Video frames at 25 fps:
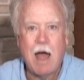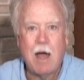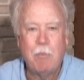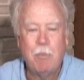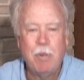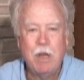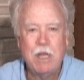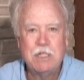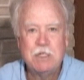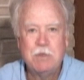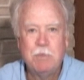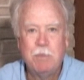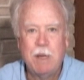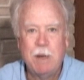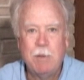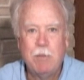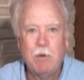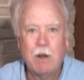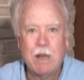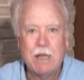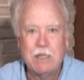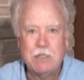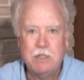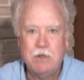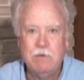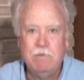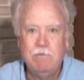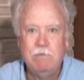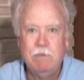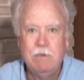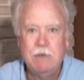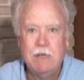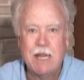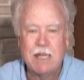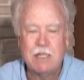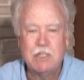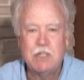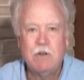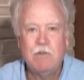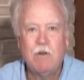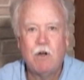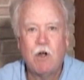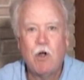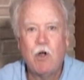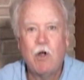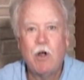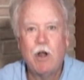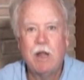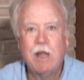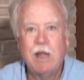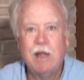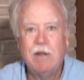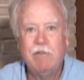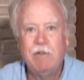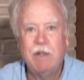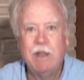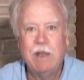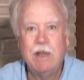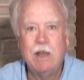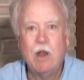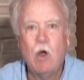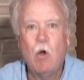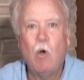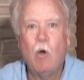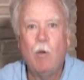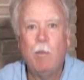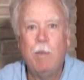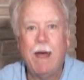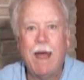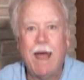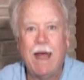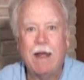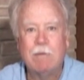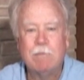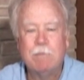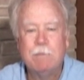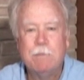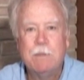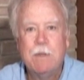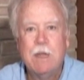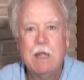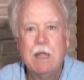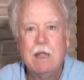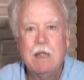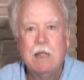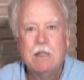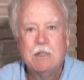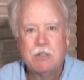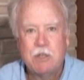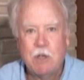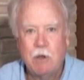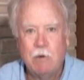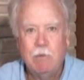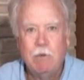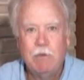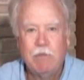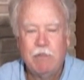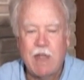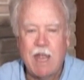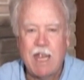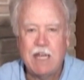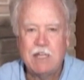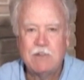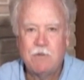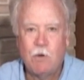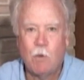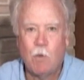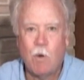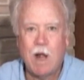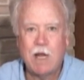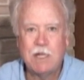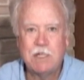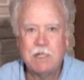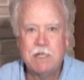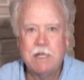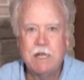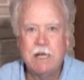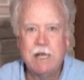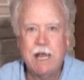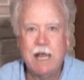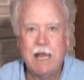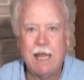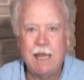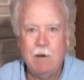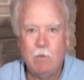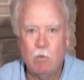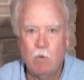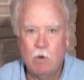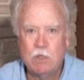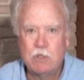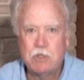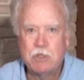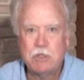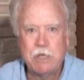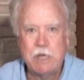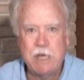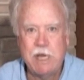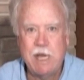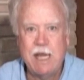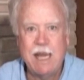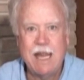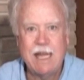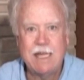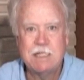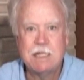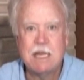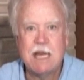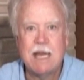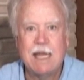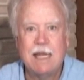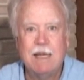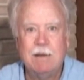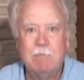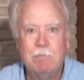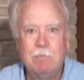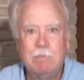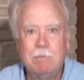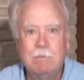pigeon people that you've heard of and know about. So thanks for watching today, and we'll see you next time.